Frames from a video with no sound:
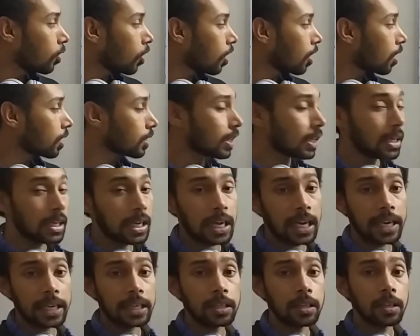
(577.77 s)
or the
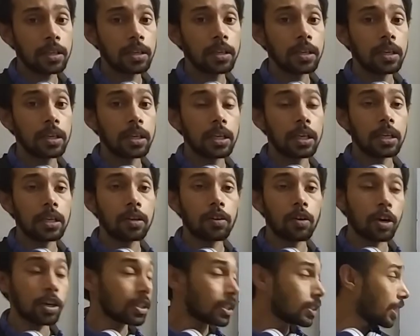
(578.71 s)
line
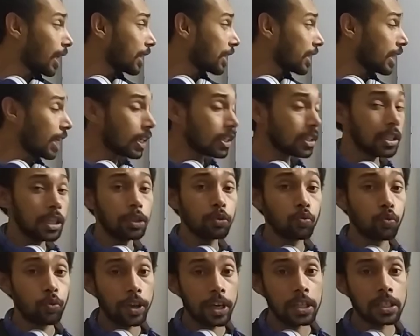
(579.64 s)
or the direction
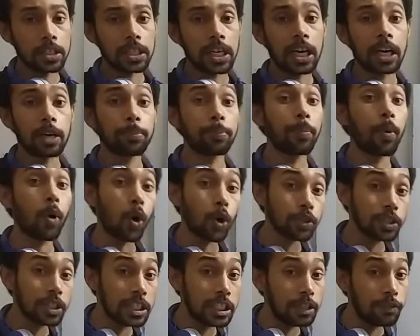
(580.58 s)
in which a
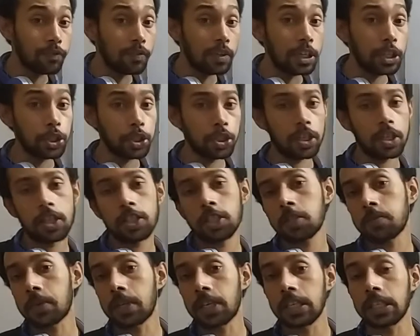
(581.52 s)
positively
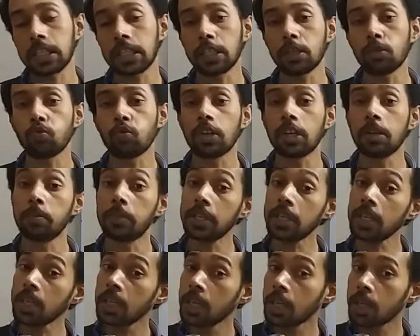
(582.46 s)
charged particle will
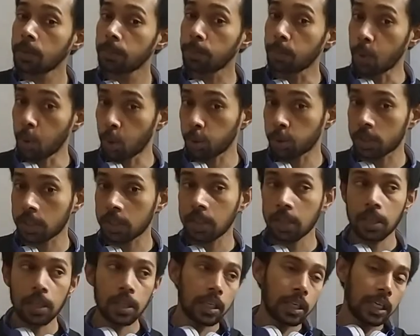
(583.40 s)
be pushed.
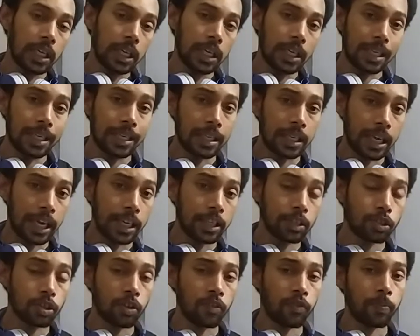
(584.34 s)
In
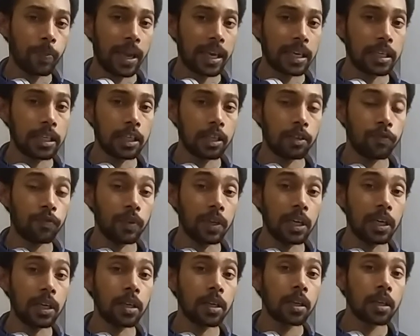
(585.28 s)
case of magnetic
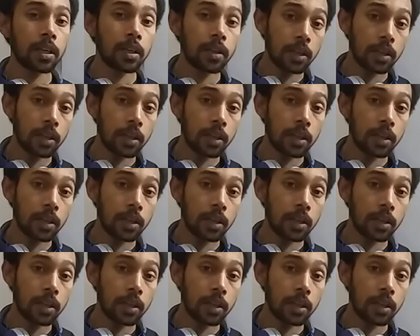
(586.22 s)
field,